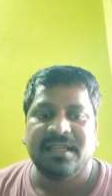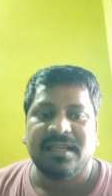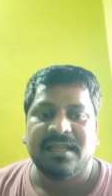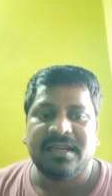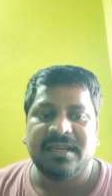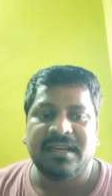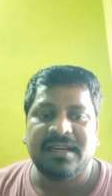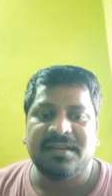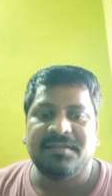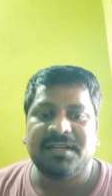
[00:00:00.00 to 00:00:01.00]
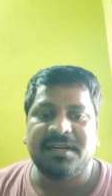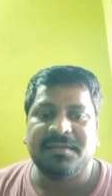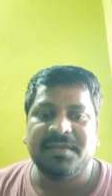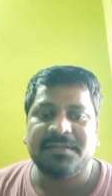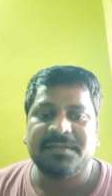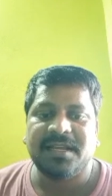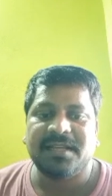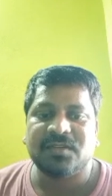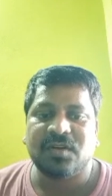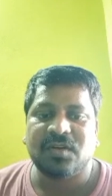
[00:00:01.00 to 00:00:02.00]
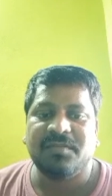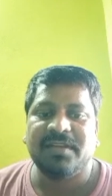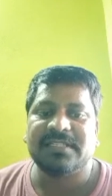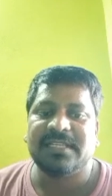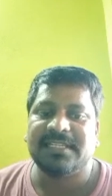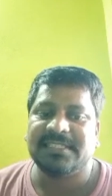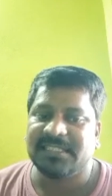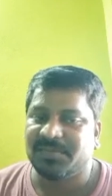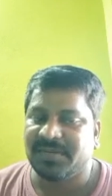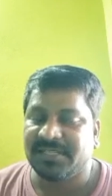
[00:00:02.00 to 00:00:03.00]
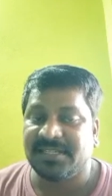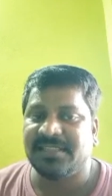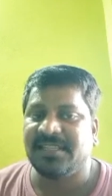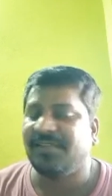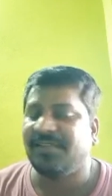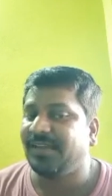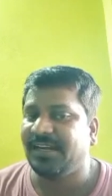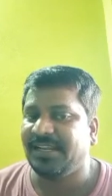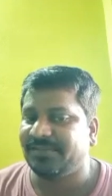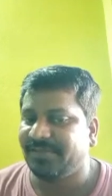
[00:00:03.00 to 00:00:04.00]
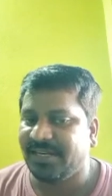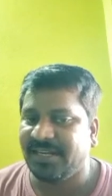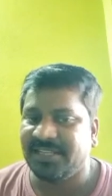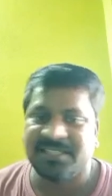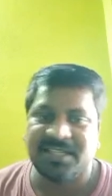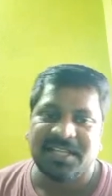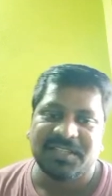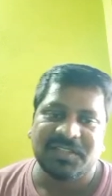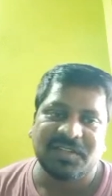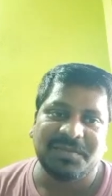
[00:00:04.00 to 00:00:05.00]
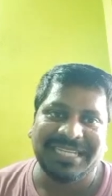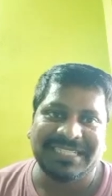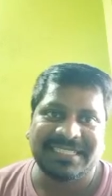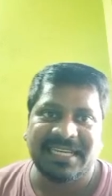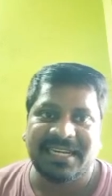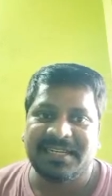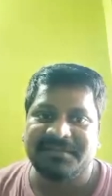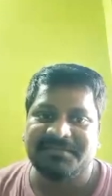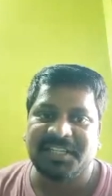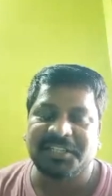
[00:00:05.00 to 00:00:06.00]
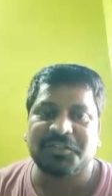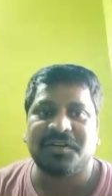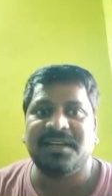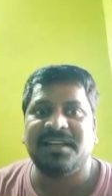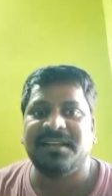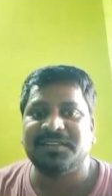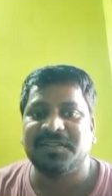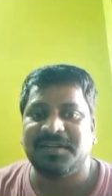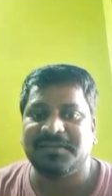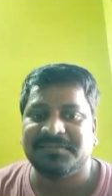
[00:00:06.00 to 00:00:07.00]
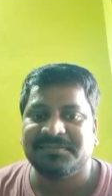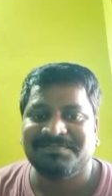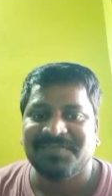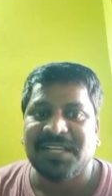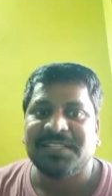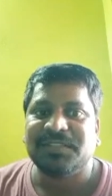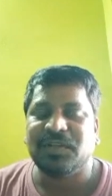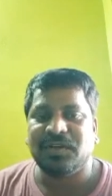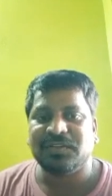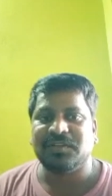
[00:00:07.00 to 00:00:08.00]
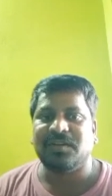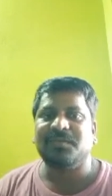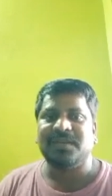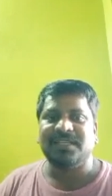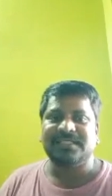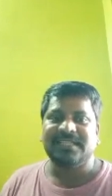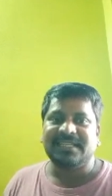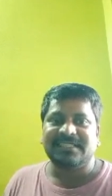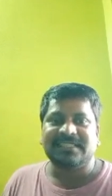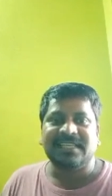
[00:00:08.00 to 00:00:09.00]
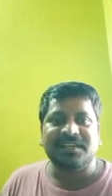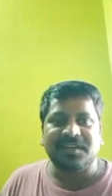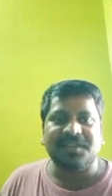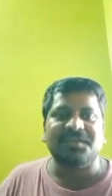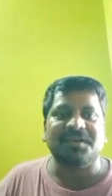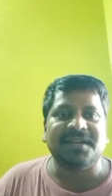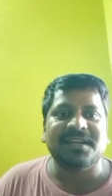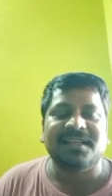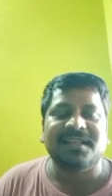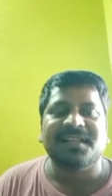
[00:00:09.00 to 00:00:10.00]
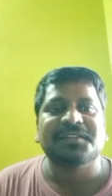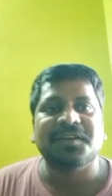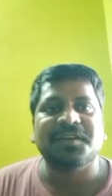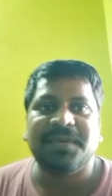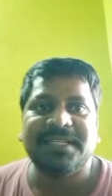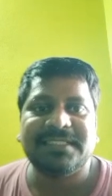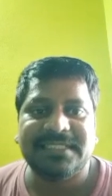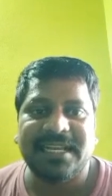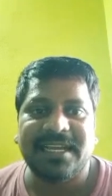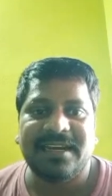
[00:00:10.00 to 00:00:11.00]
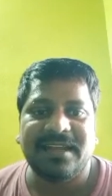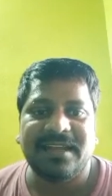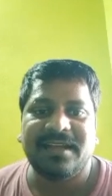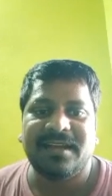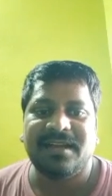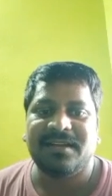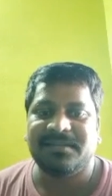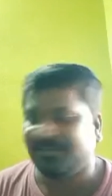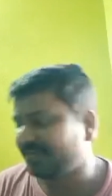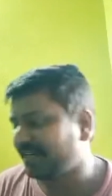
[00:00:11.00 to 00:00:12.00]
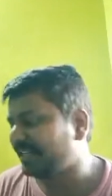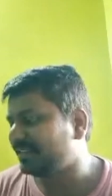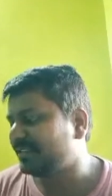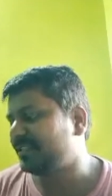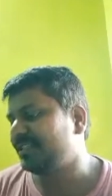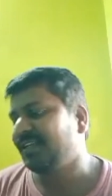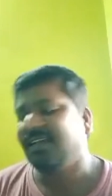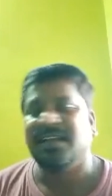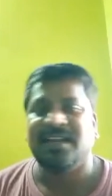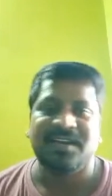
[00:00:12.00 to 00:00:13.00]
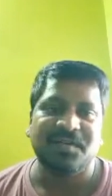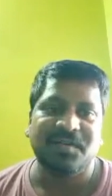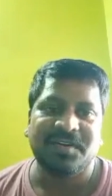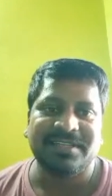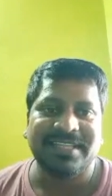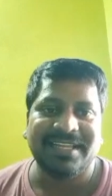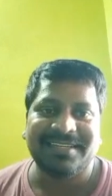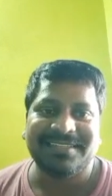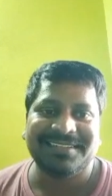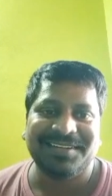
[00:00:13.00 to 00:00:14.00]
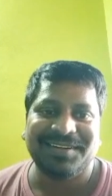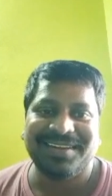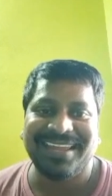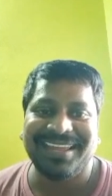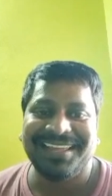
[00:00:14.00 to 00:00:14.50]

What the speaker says: real inverted image, because convex lens is present in the eye. Very nice, very nice. So I'm excellent, extraordinary. So please share this link to everyone. So please share friends and who are there. Okay.